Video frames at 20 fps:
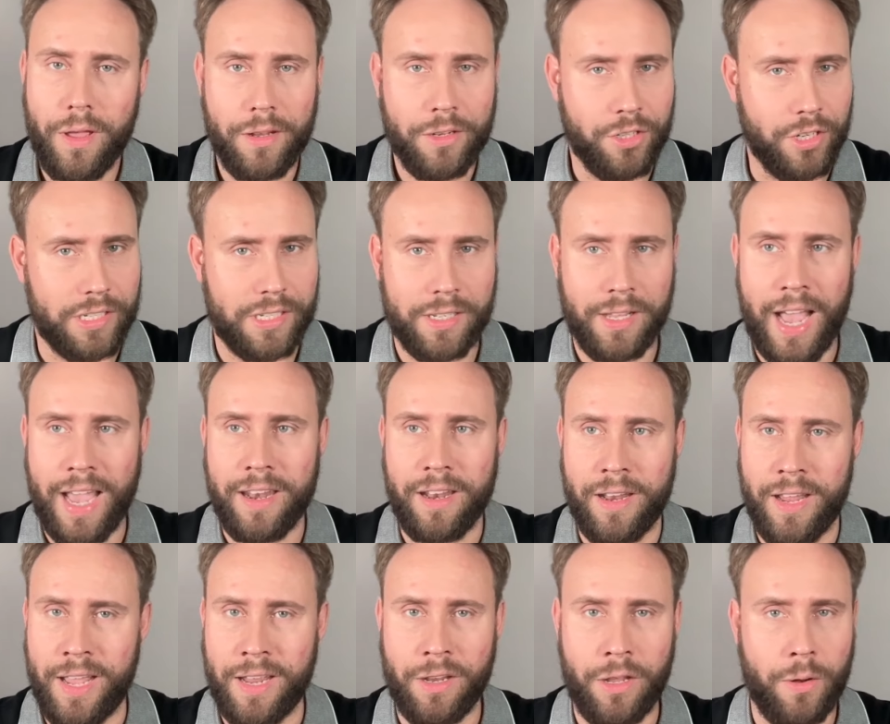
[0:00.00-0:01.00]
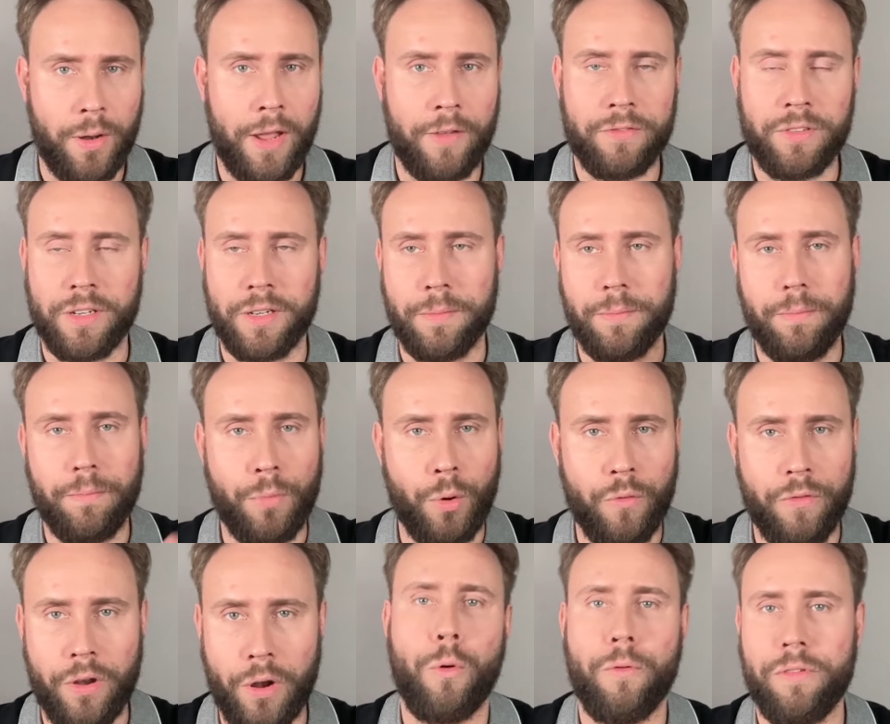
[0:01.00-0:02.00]
Just slide it in. You don't have to
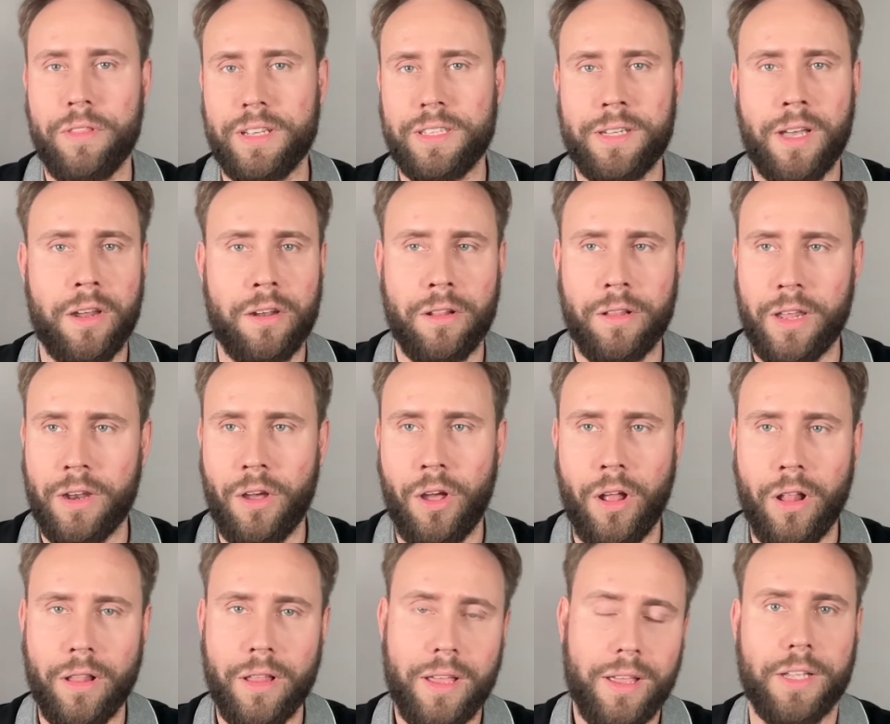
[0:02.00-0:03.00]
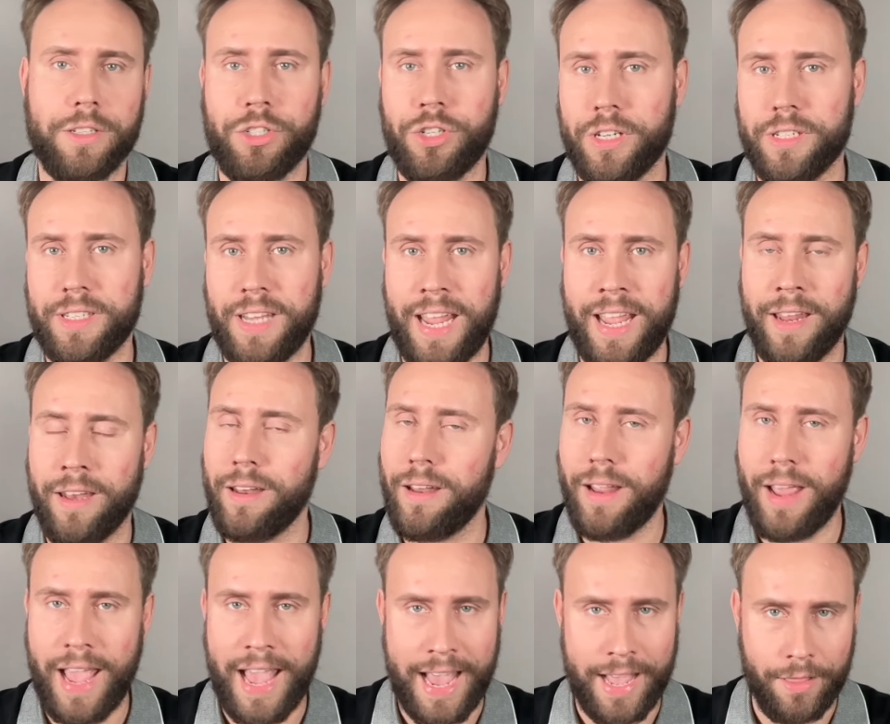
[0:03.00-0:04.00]
move it over the tunnel at all. It's just in
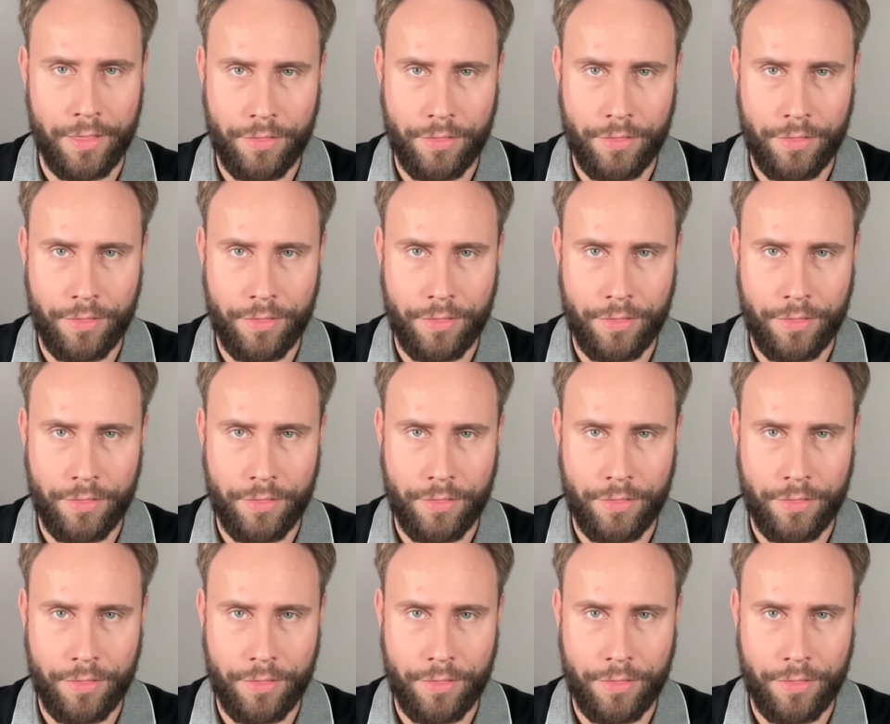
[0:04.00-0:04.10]
and